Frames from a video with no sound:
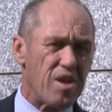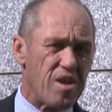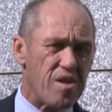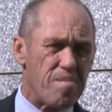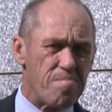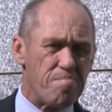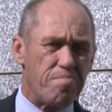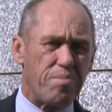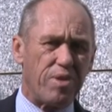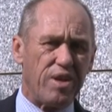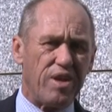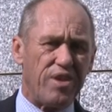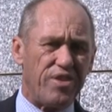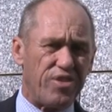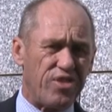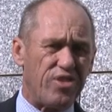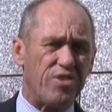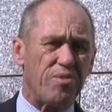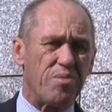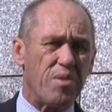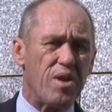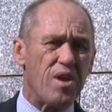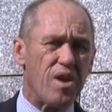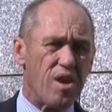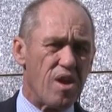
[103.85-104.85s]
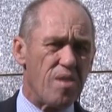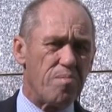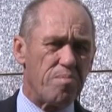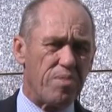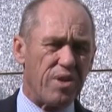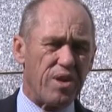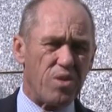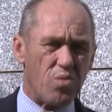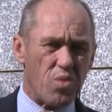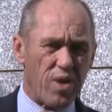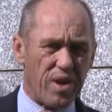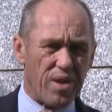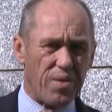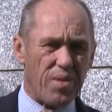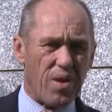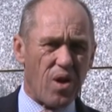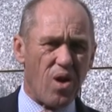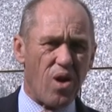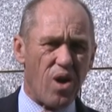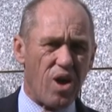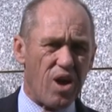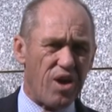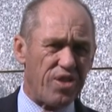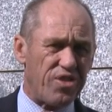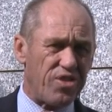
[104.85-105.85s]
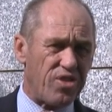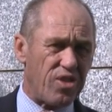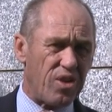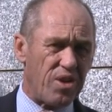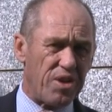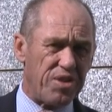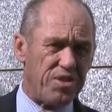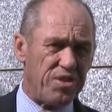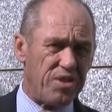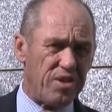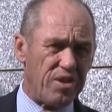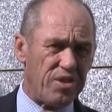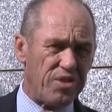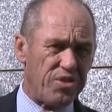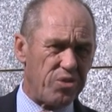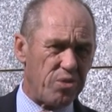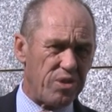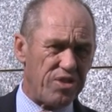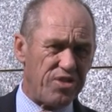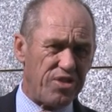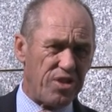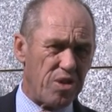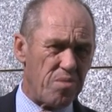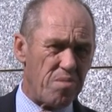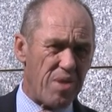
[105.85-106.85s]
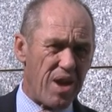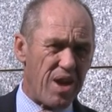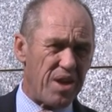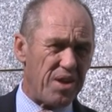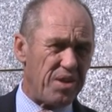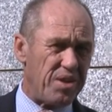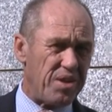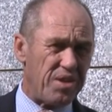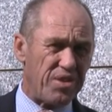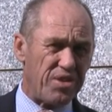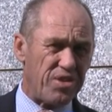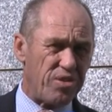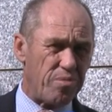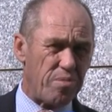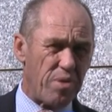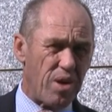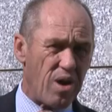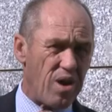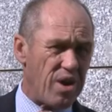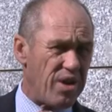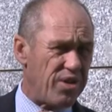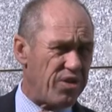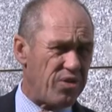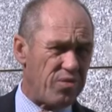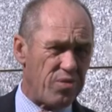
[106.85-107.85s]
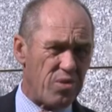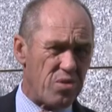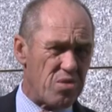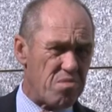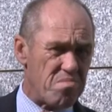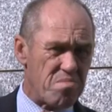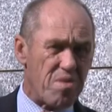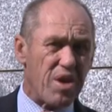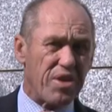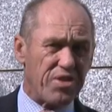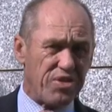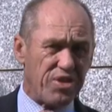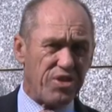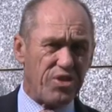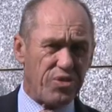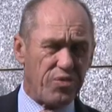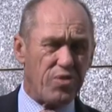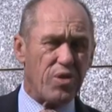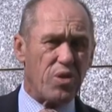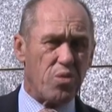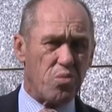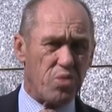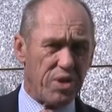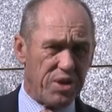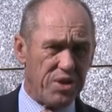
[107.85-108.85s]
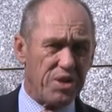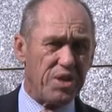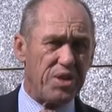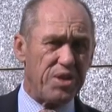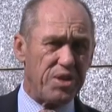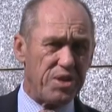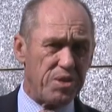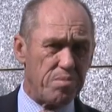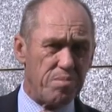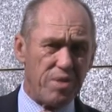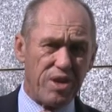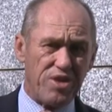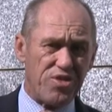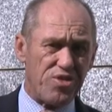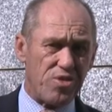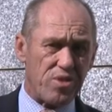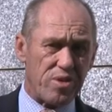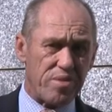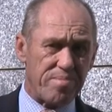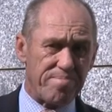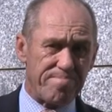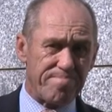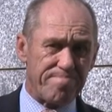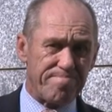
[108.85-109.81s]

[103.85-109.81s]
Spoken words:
And peace being one of the highest ideals which humanity aspires for, I just felt we needed to measure it.